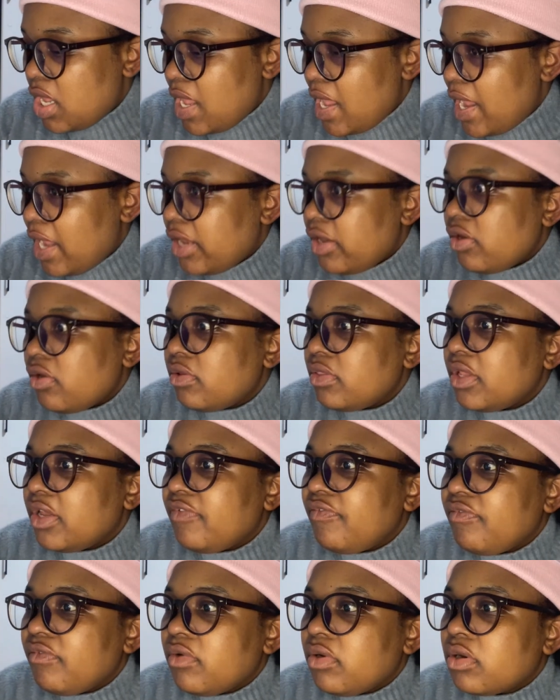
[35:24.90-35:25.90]
I know
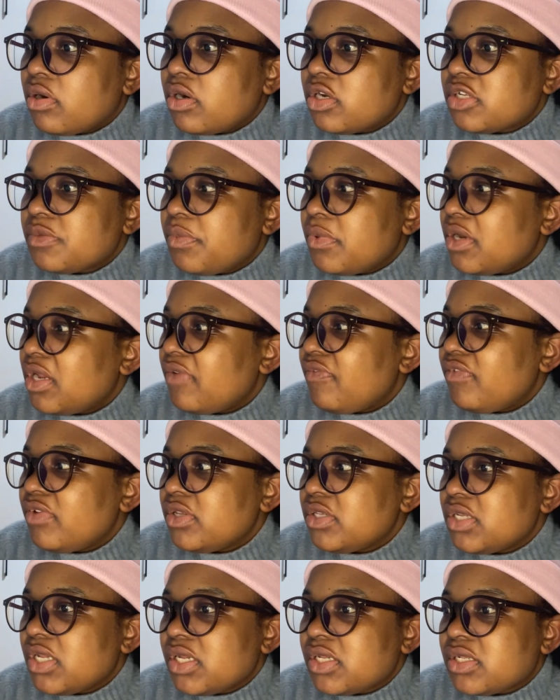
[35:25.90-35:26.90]
that cross-border
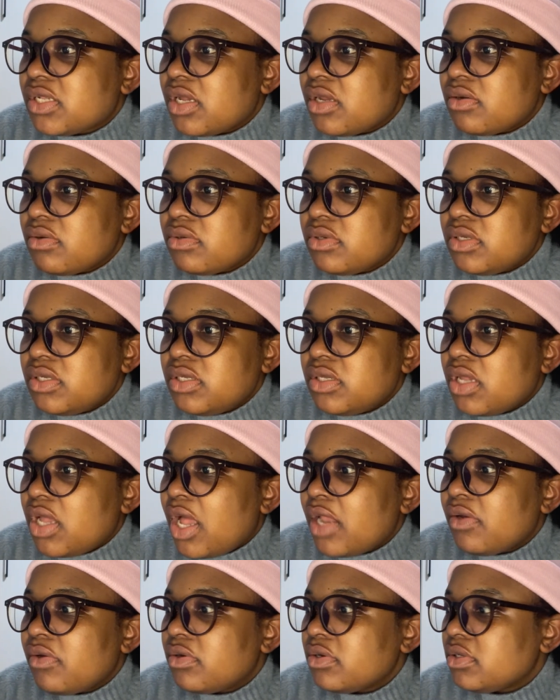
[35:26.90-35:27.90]
fintechs
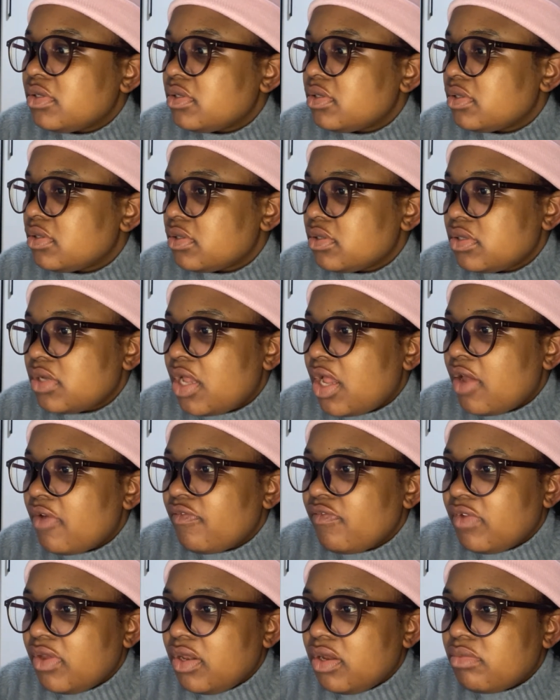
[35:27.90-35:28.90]
are not
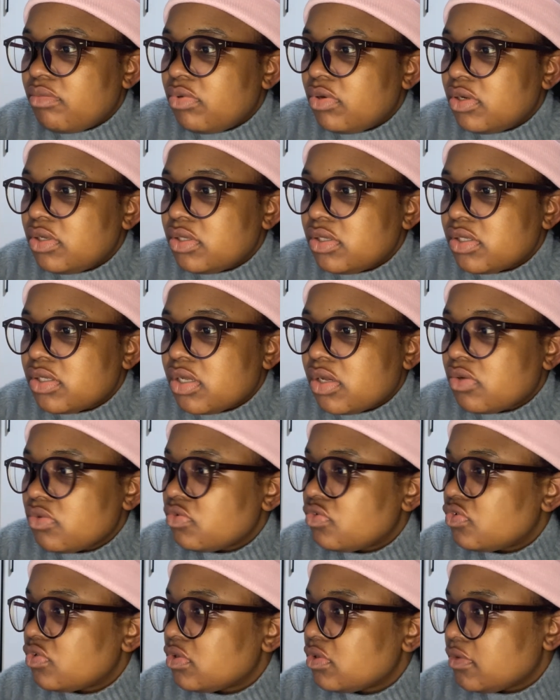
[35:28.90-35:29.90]
available in this
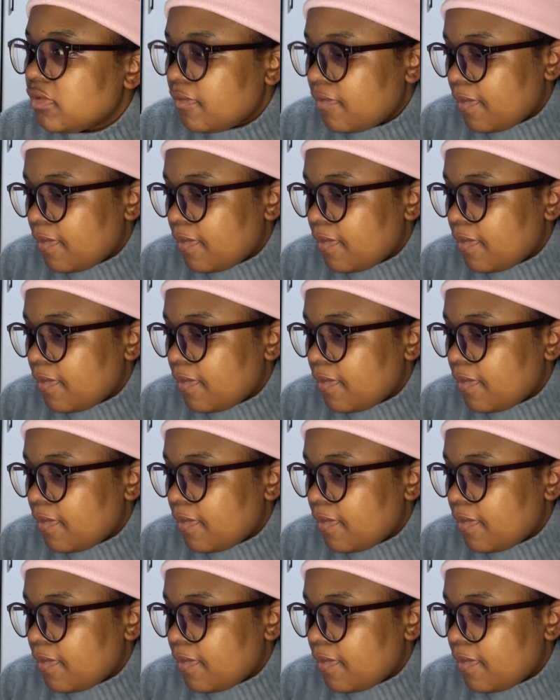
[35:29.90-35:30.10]
country.